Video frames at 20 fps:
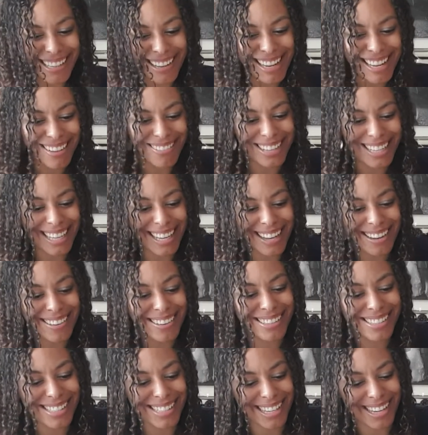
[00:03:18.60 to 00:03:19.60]
so here we go.
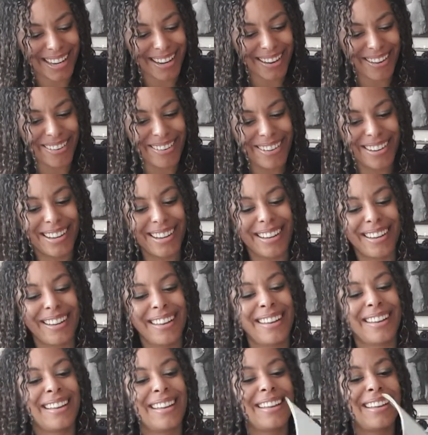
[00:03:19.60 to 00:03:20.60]
So
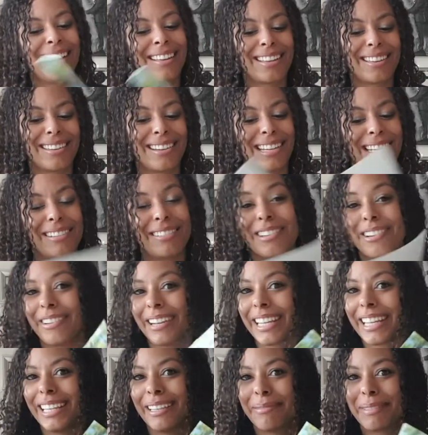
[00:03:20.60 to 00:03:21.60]
got a little
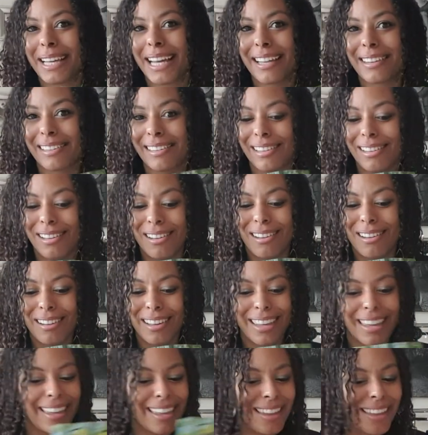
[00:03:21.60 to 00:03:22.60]
curriculum
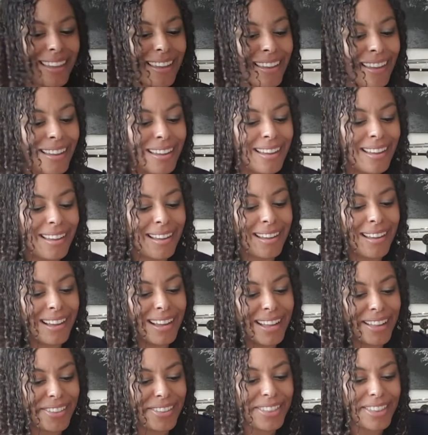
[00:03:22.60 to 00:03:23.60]
catalogue,
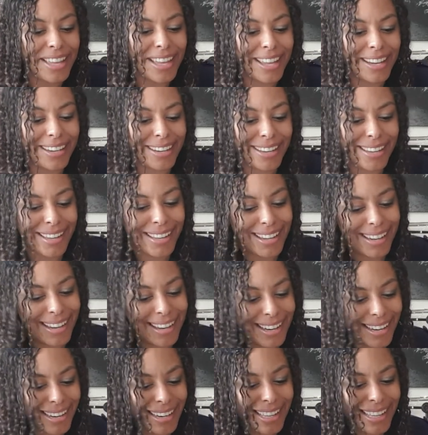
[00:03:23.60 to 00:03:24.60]
and then
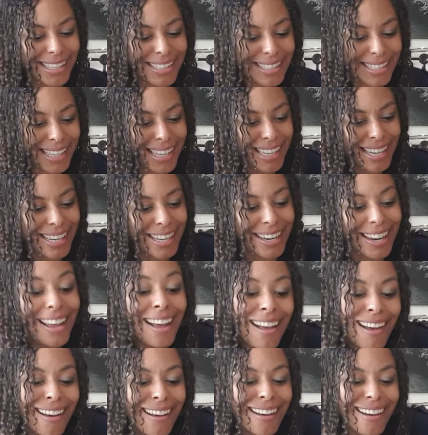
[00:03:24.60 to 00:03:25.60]
let's get in.
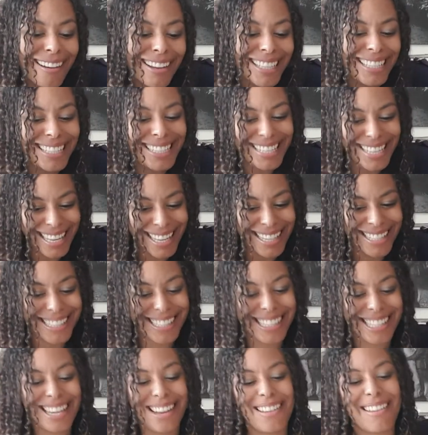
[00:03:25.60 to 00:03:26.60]
Yes,
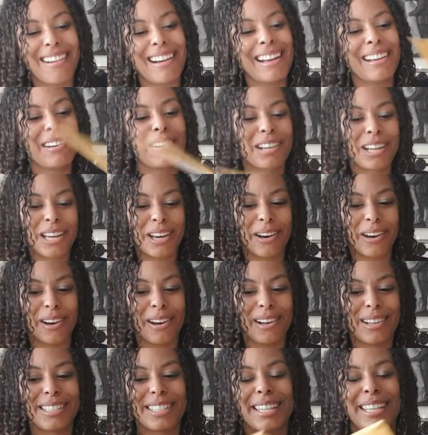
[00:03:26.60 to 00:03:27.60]
so I
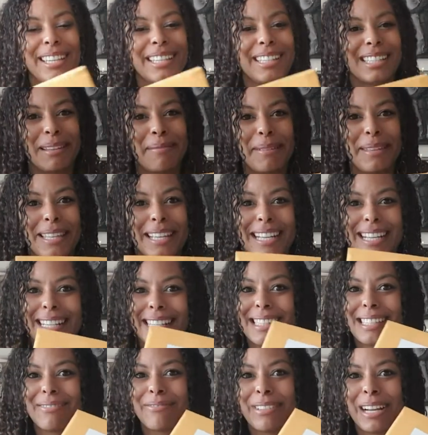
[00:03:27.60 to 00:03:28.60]
got some of
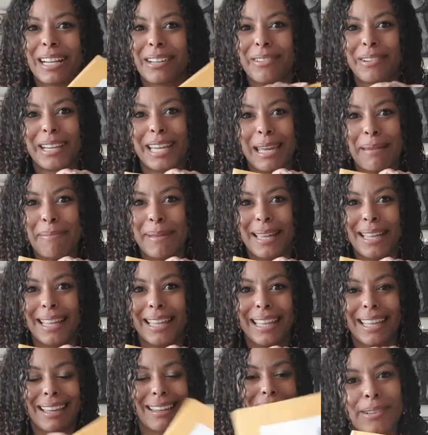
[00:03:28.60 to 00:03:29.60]
these record
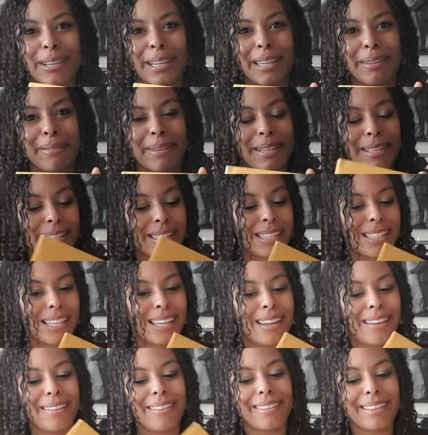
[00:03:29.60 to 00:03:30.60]
keeping documents,
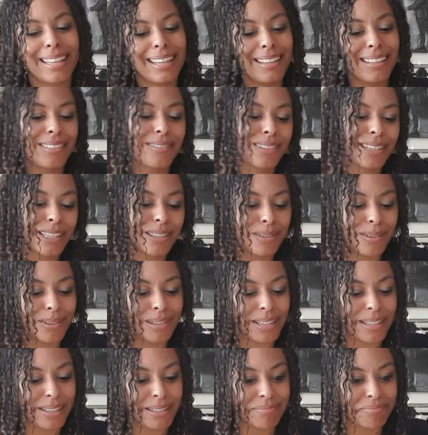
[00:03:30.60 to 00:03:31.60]
so it looked really
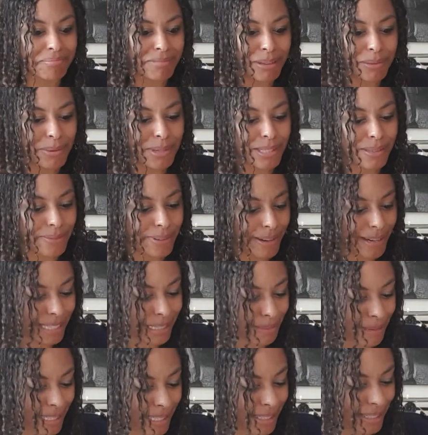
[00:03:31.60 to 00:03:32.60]
cool and it wasn't very
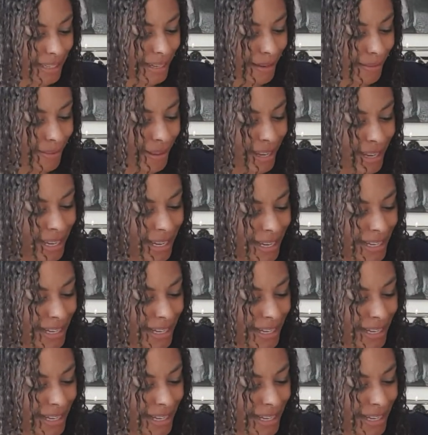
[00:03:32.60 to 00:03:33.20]
expensive,